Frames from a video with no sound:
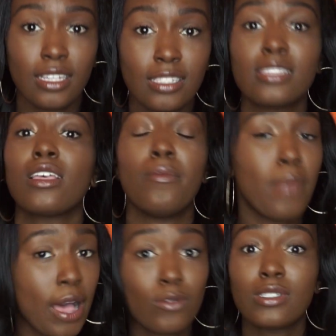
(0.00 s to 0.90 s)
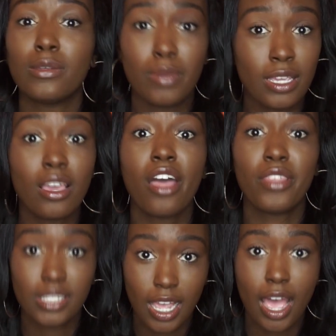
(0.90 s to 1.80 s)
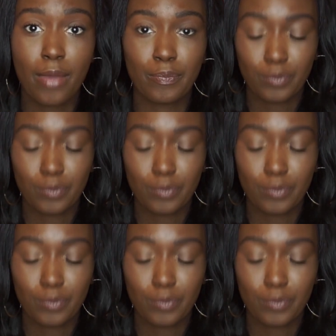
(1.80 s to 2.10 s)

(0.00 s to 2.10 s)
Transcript: It's about to be the time.